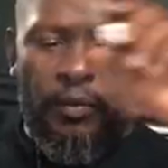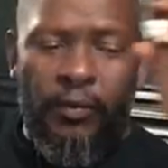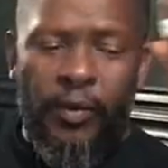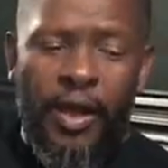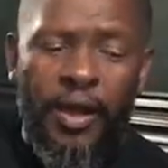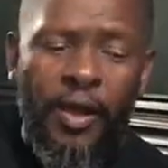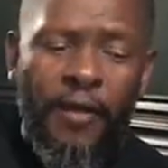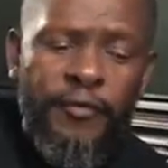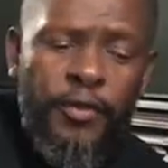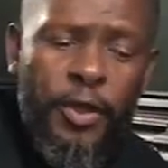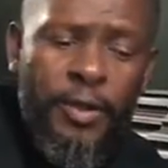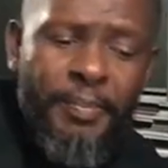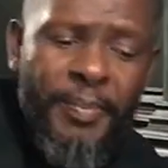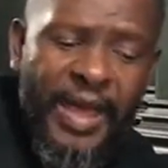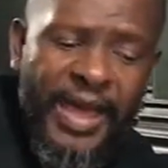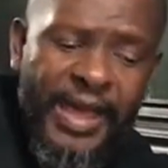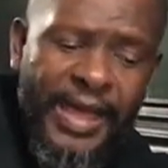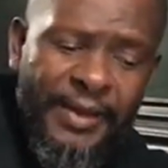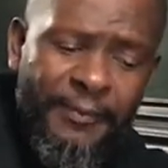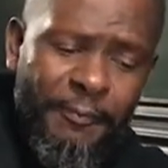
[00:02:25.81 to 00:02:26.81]
Right off the
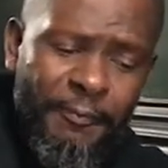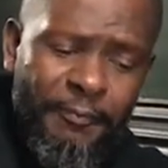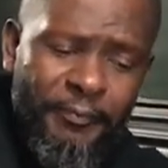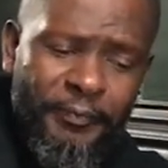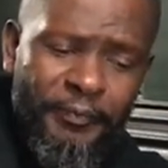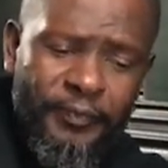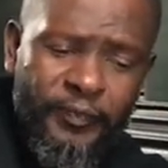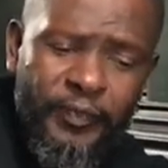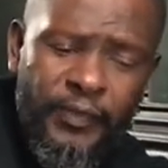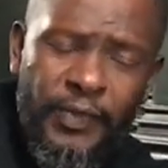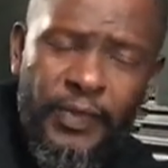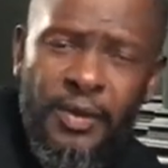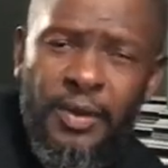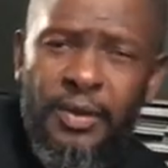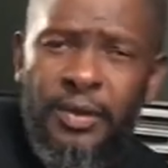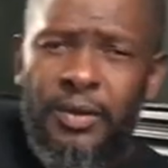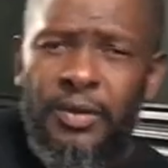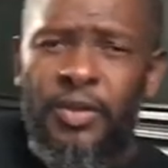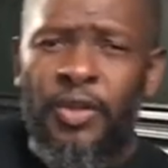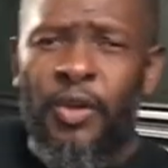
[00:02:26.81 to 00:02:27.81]
bat,
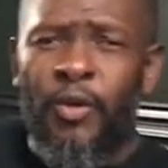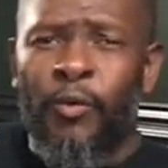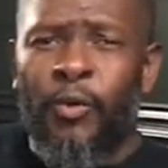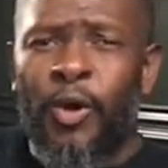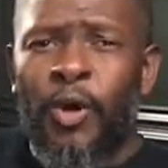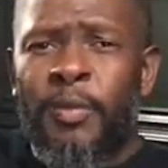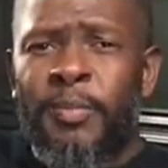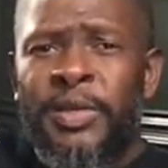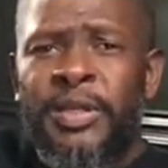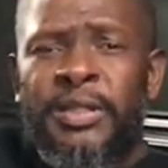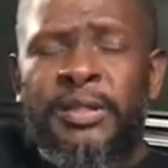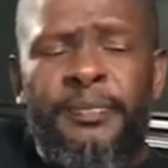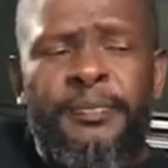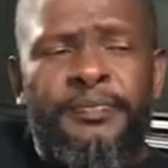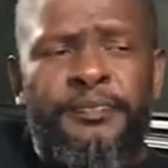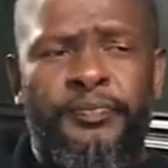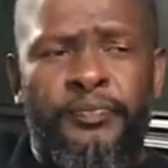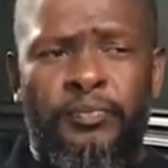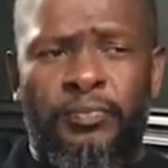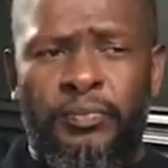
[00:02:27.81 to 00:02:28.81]
the aroma
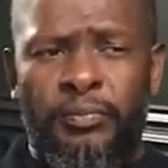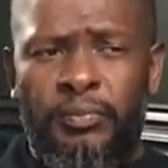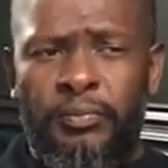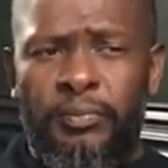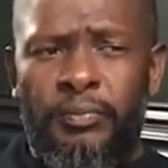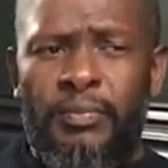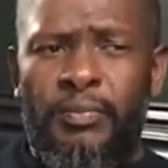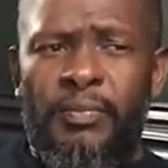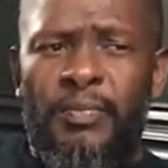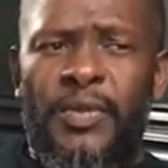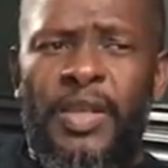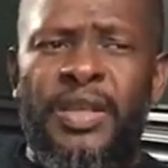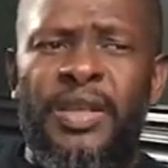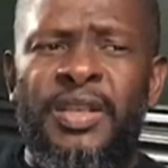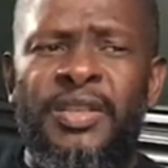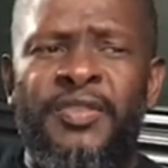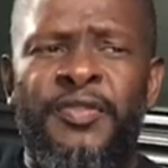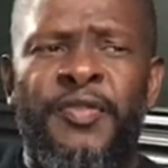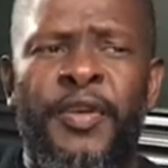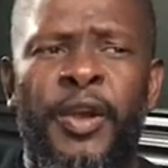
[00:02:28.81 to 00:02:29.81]

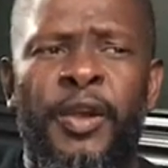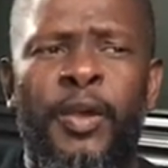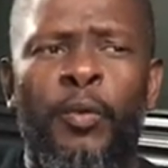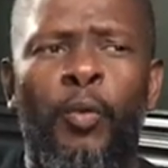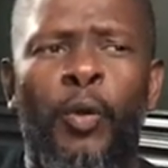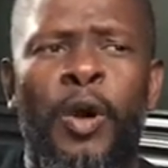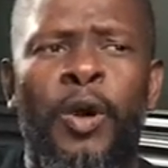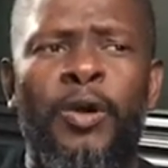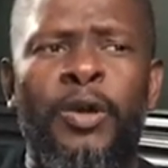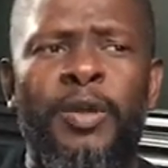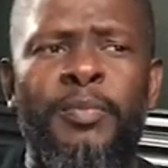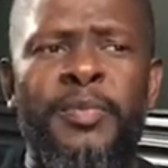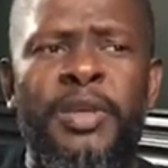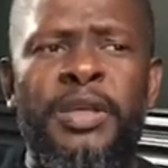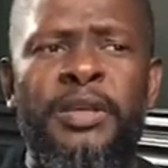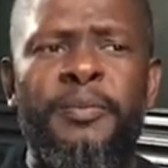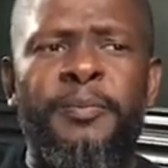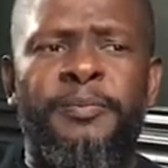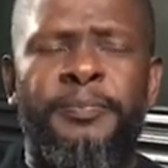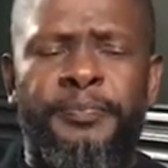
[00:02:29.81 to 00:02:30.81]
is very
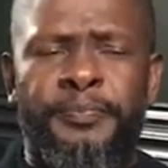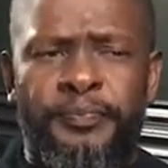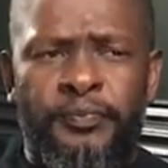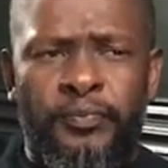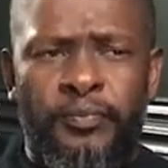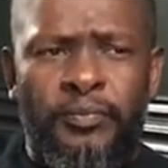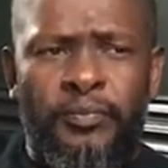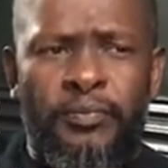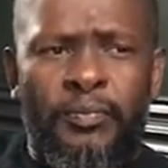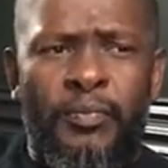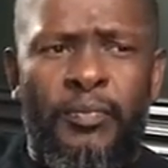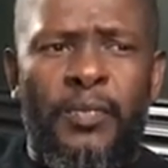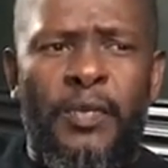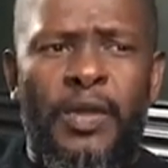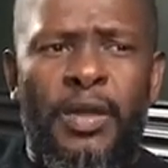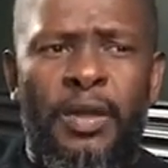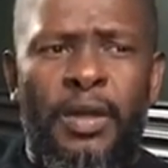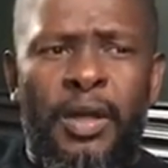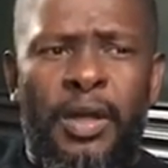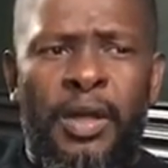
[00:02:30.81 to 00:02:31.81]
welcoming,
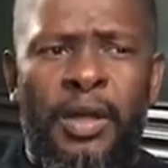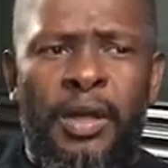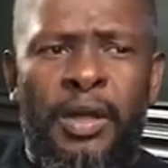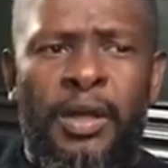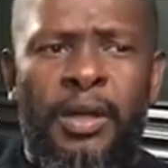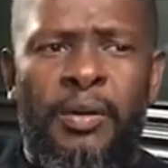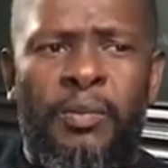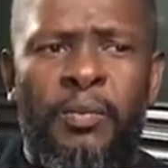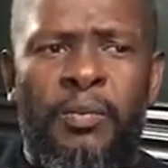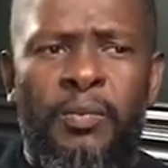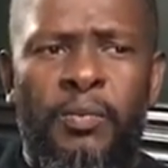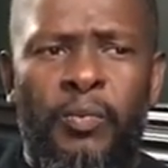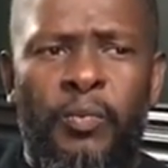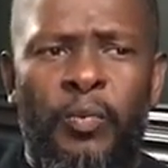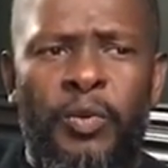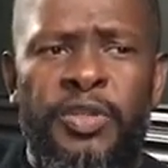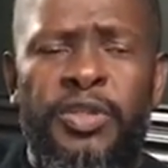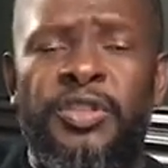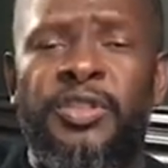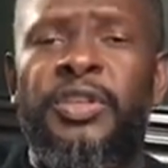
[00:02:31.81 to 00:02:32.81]
um,
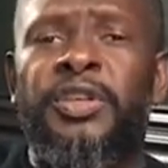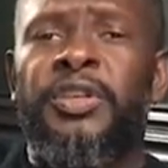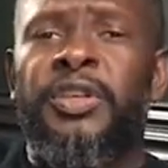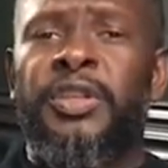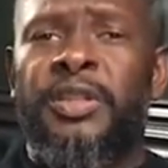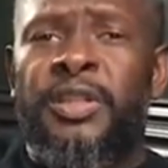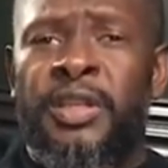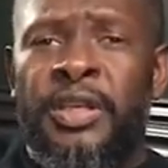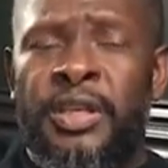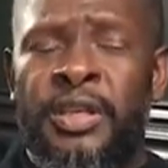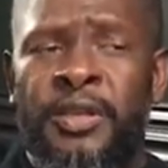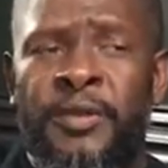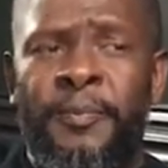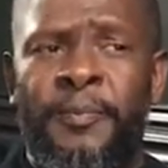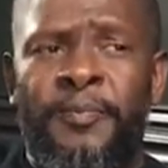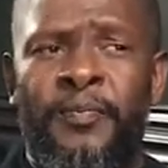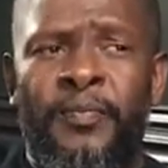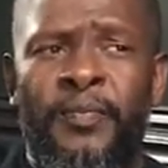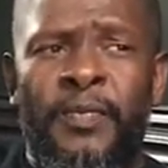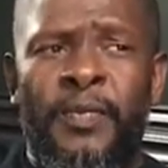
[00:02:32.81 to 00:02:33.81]
which is a good thing.
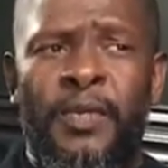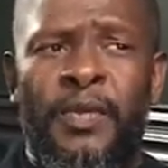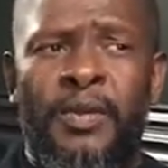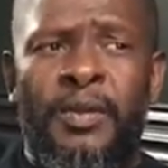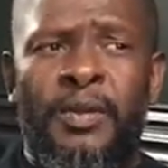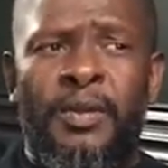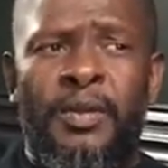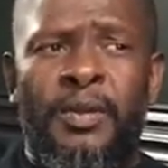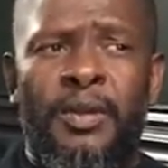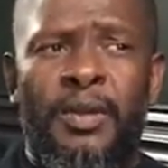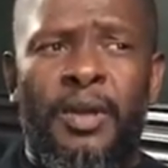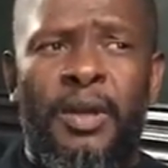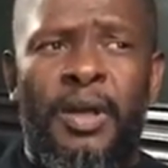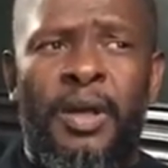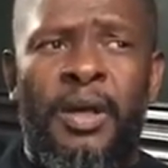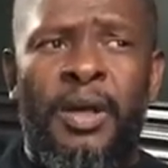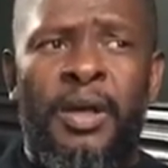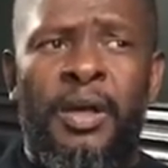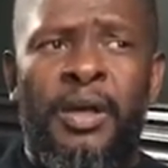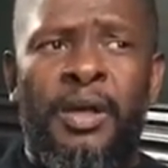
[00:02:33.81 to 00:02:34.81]

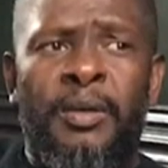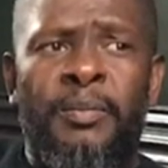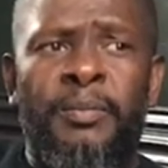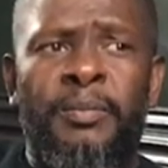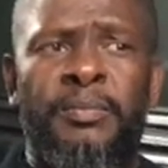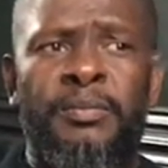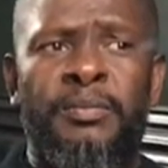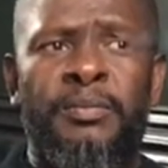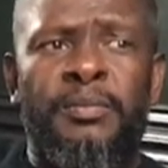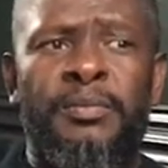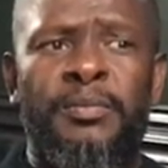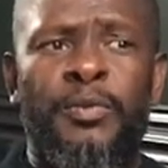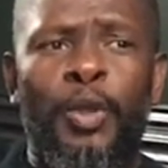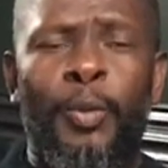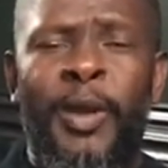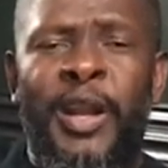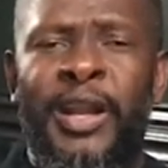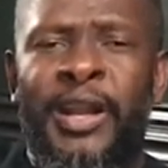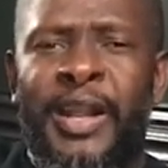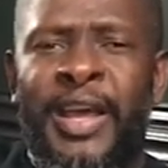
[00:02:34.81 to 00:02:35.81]
Um,
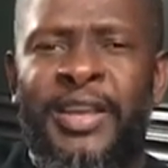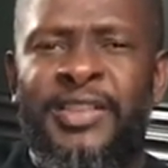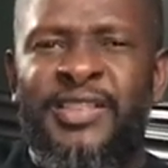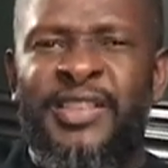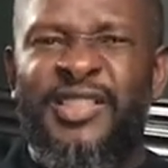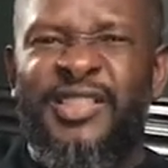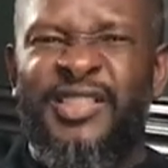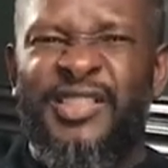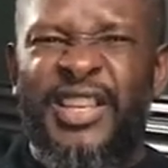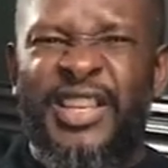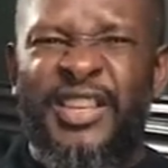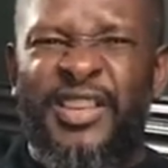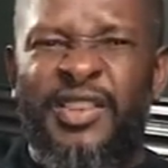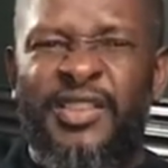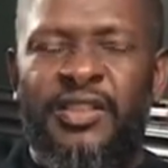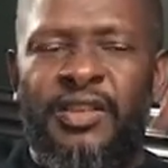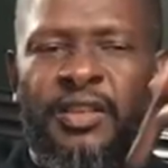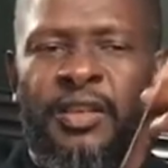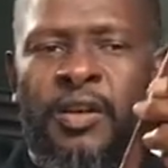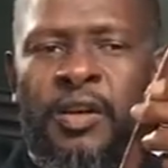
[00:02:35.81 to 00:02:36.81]
nobody likes a
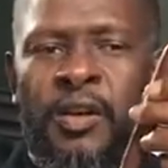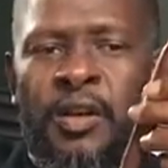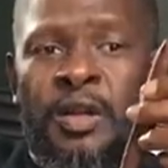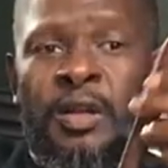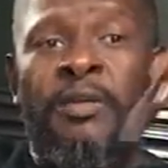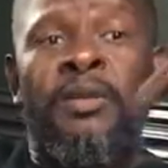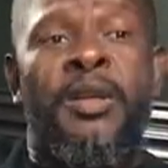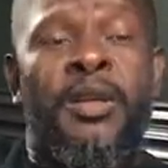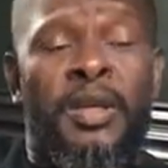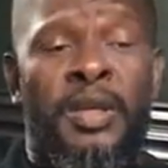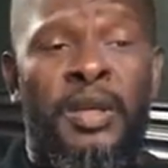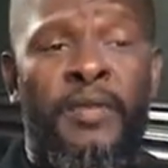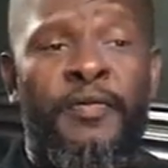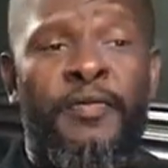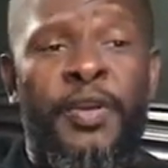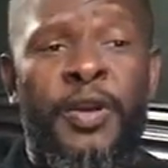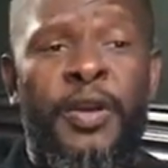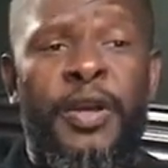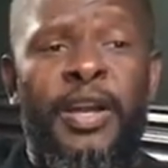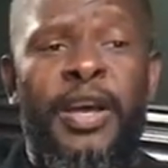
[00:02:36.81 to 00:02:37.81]
stinky cigar.
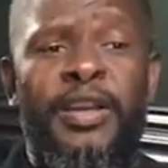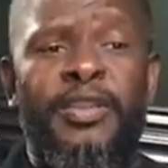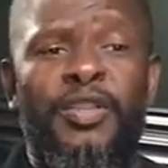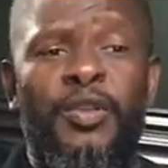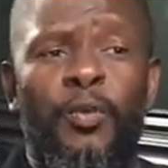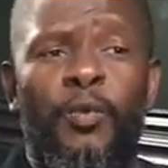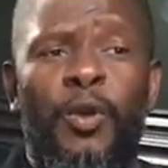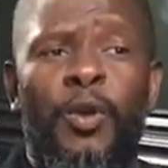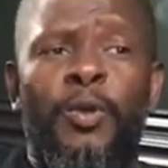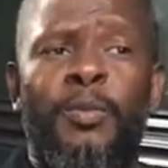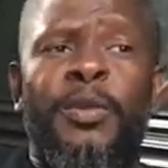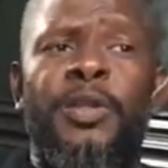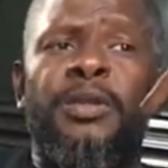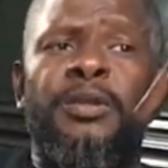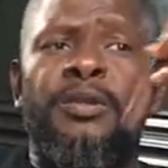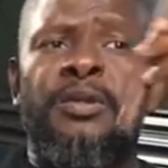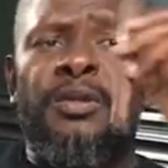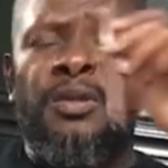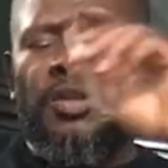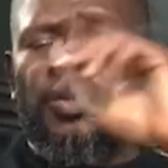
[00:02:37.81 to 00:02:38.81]
Very nice aroma,
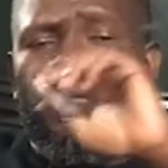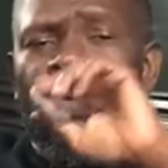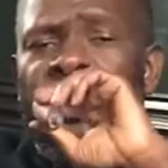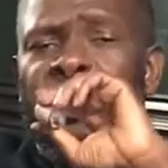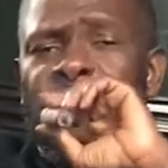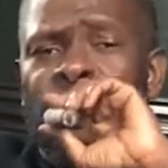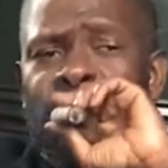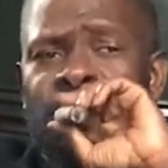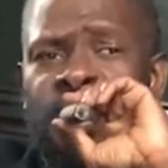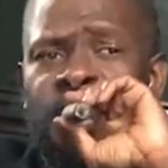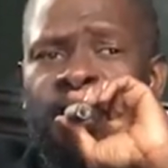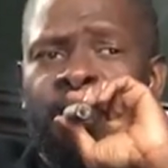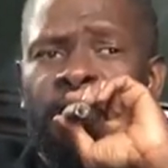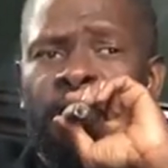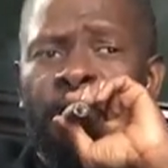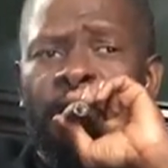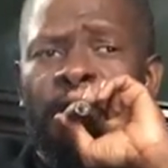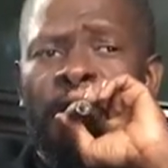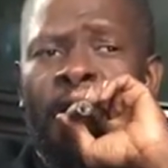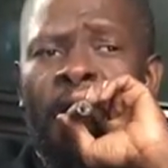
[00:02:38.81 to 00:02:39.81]
sweet
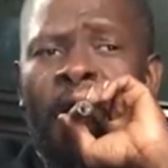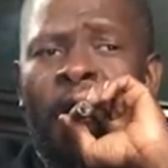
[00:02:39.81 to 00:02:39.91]
tobacco.